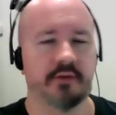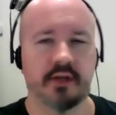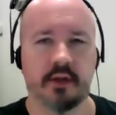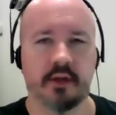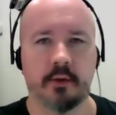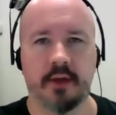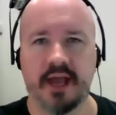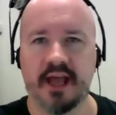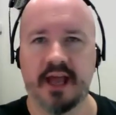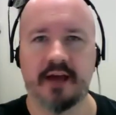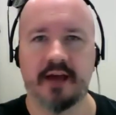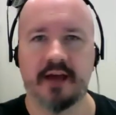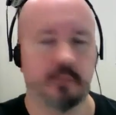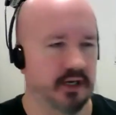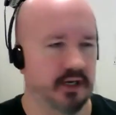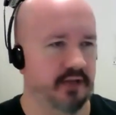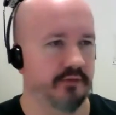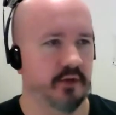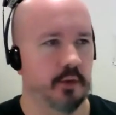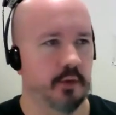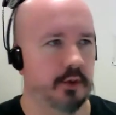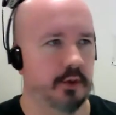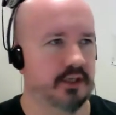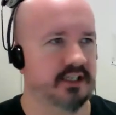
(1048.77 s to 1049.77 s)
you have,
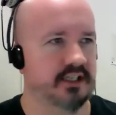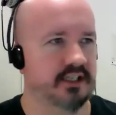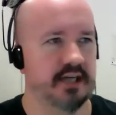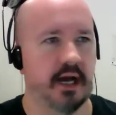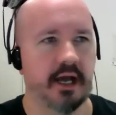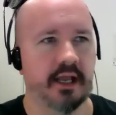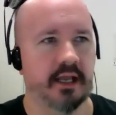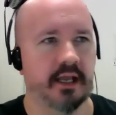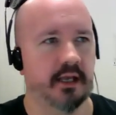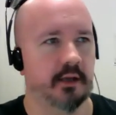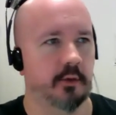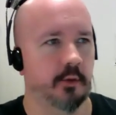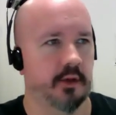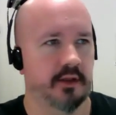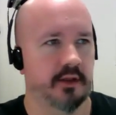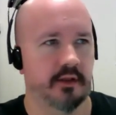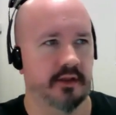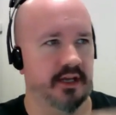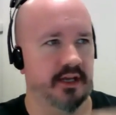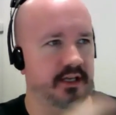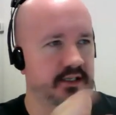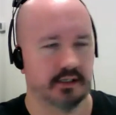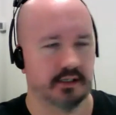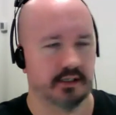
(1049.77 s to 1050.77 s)
whatever you want to tie in, whether
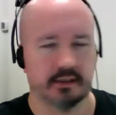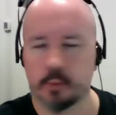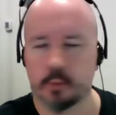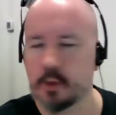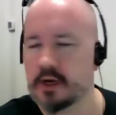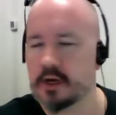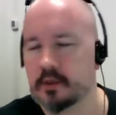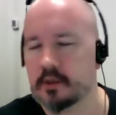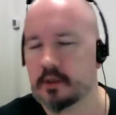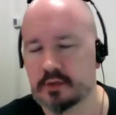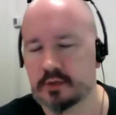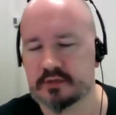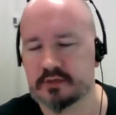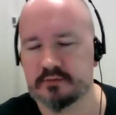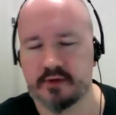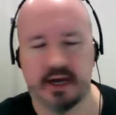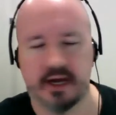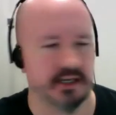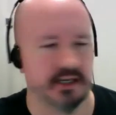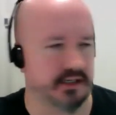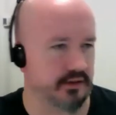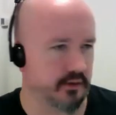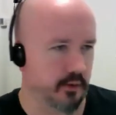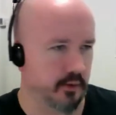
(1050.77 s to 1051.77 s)
that's a wearable
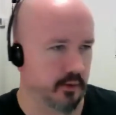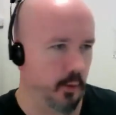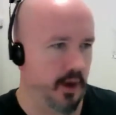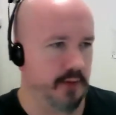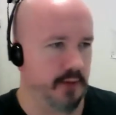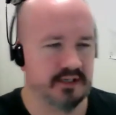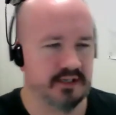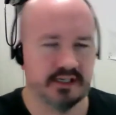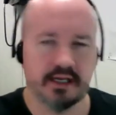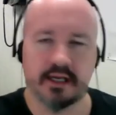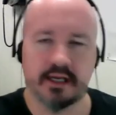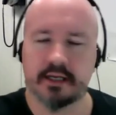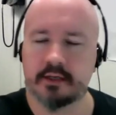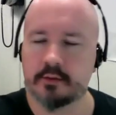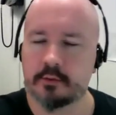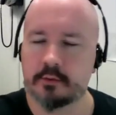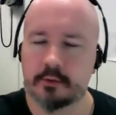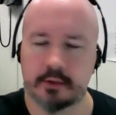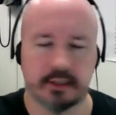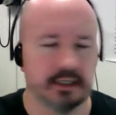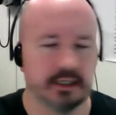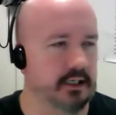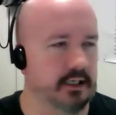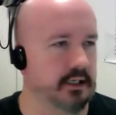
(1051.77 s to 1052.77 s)
device or a website,
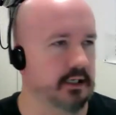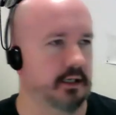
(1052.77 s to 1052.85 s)
or